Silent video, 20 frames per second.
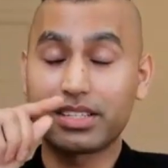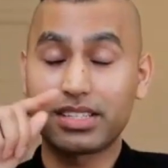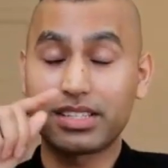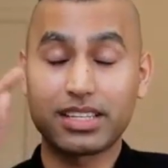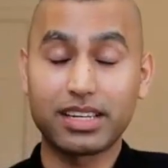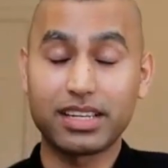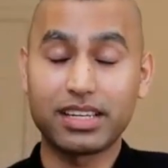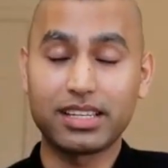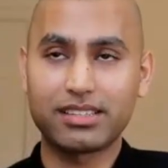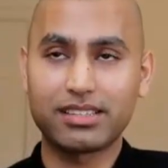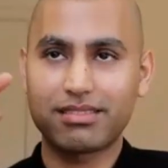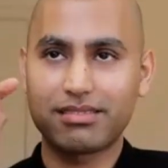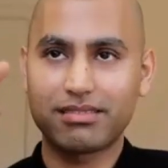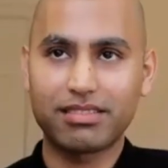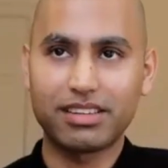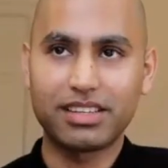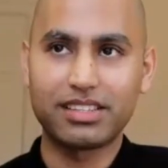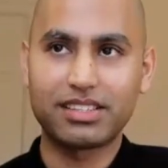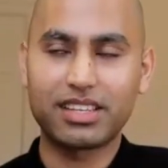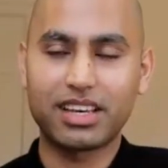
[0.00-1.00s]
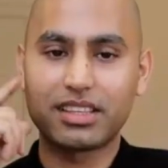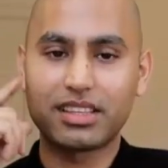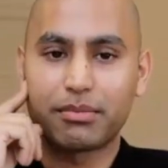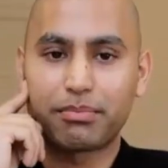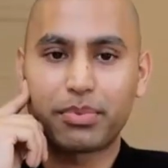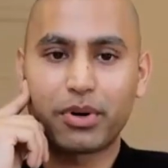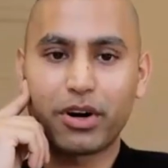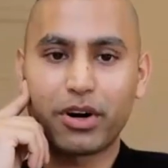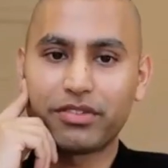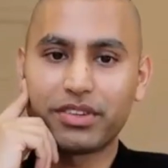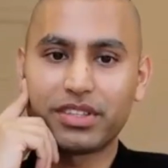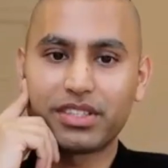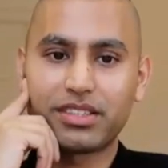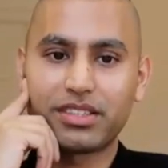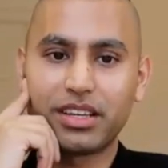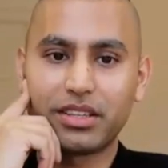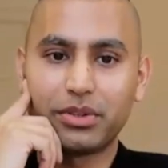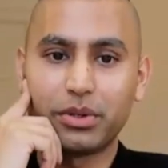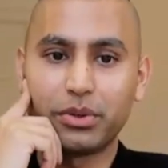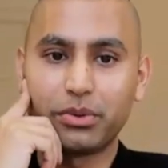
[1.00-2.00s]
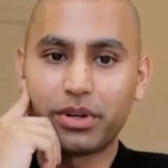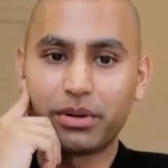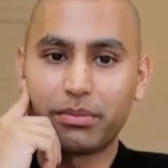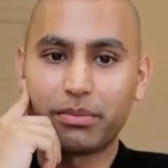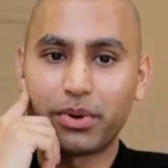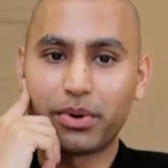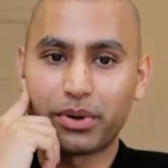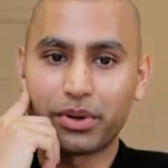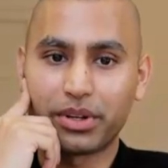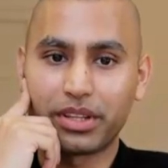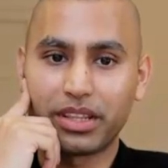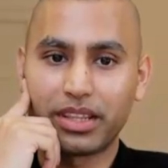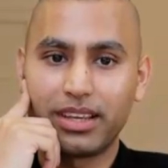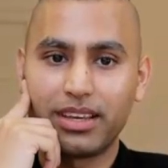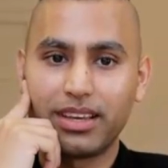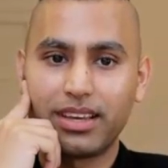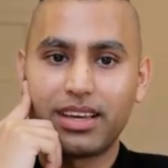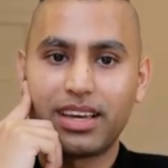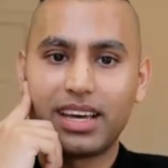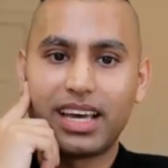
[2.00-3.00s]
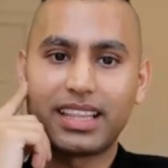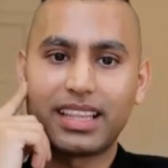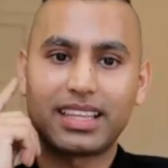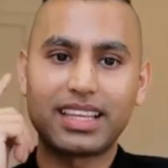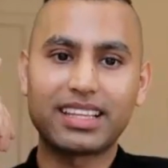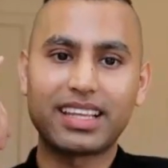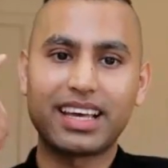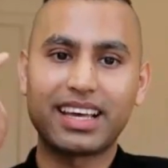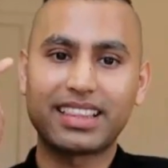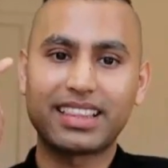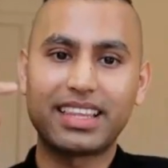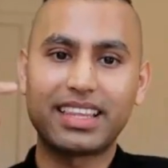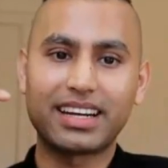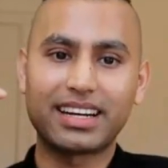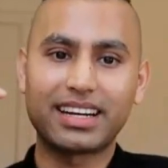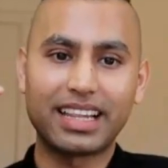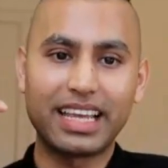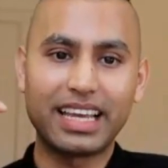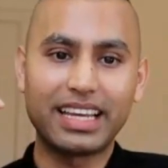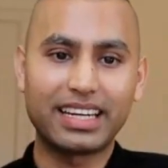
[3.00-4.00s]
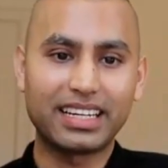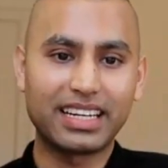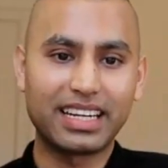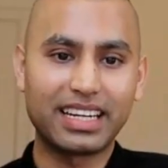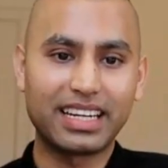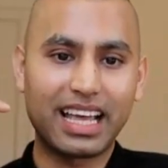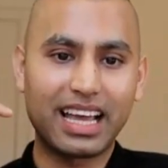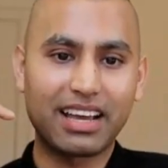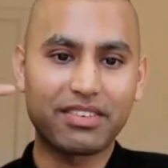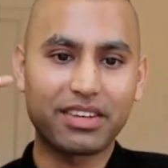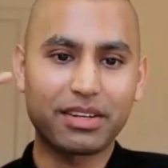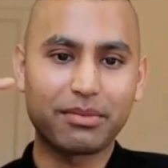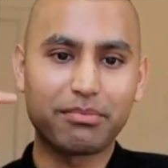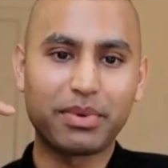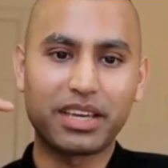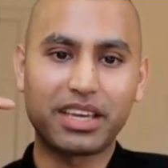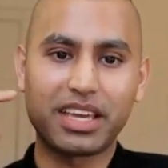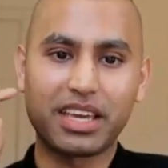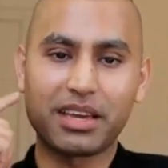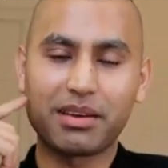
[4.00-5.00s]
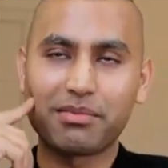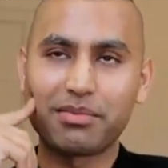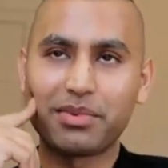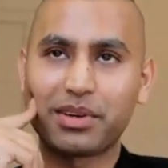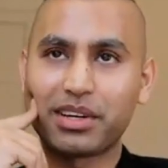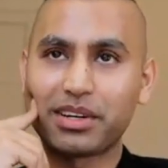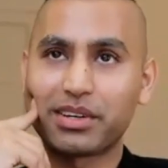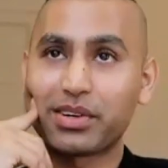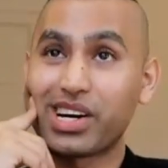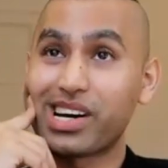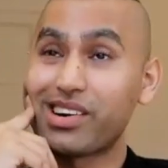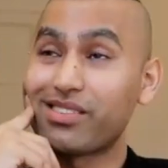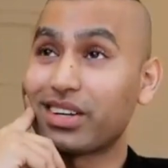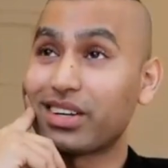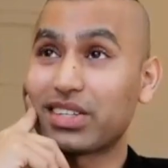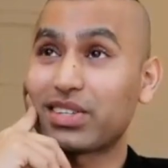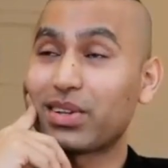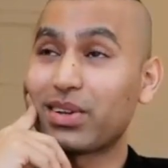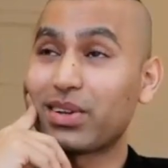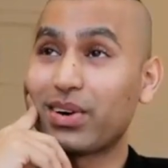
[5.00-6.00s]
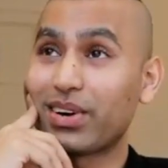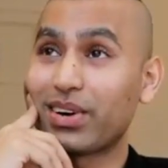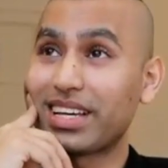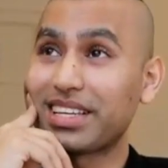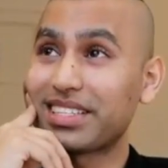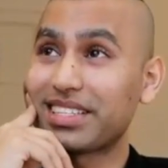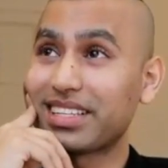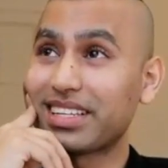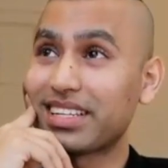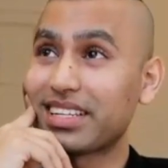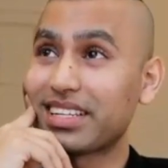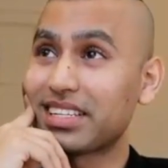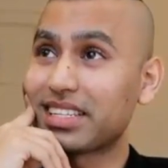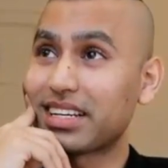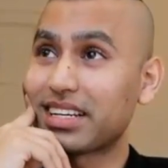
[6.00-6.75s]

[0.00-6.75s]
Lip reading: is inside the province that you were born. And then later in life, it became you can travel as long as it is